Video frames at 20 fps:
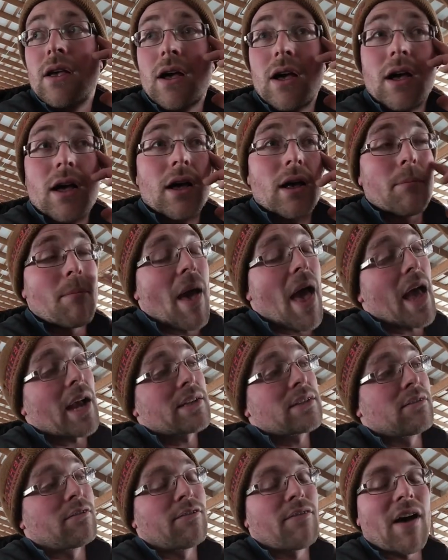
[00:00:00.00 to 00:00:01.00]
uh,
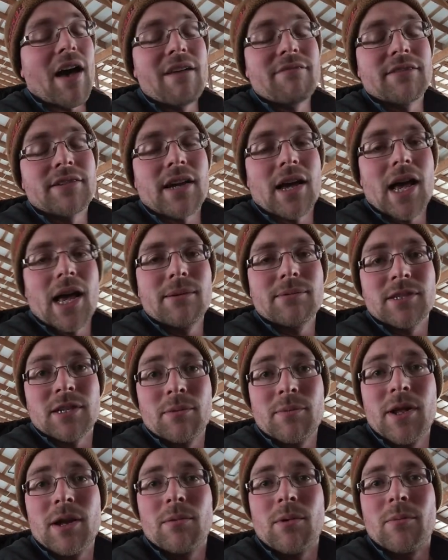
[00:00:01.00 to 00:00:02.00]
max of five times and
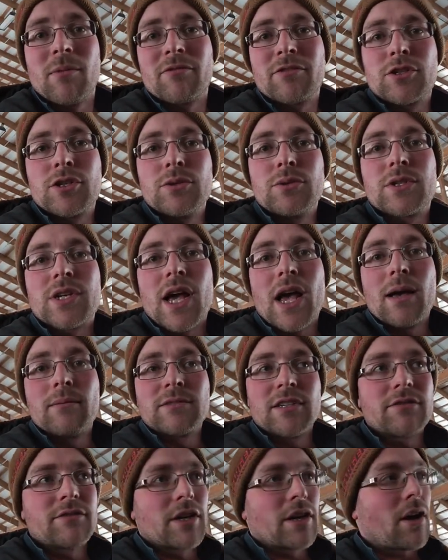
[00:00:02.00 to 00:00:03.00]
a minimum of two
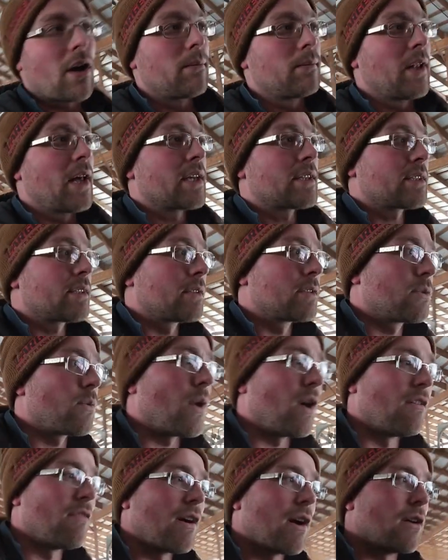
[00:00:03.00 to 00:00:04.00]
times. If they come less than
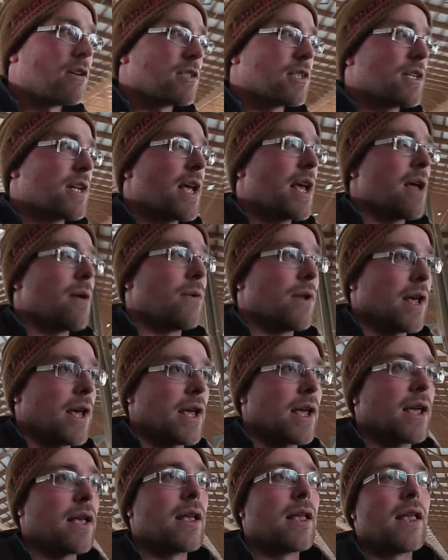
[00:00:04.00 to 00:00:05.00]
12 hours a day,
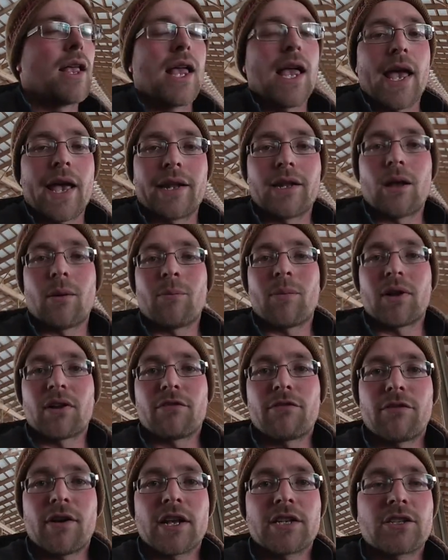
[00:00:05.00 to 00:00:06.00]
they end up on a
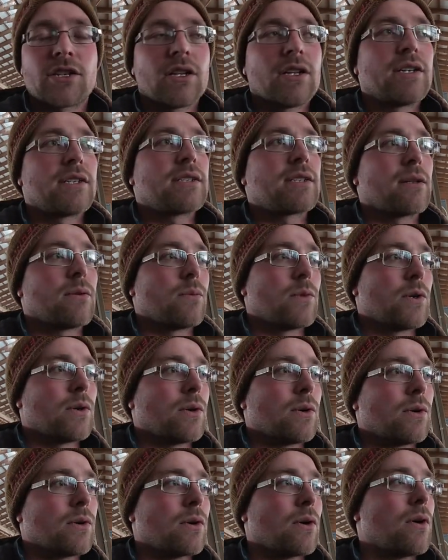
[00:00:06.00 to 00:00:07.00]
fetch list and
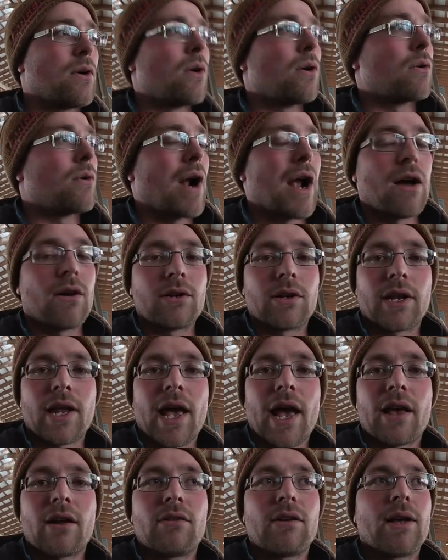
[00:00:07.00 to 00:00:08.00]
we'll go around and
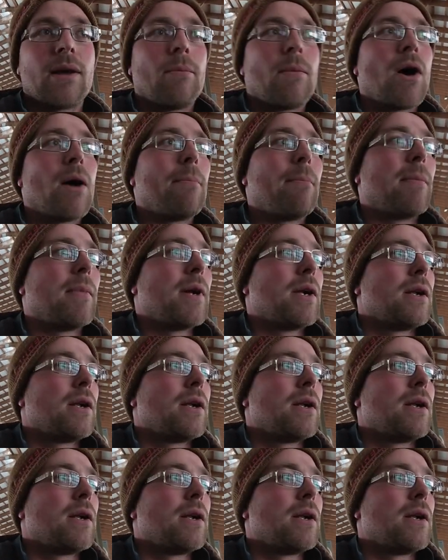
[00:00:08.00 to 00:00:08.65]
gather them up.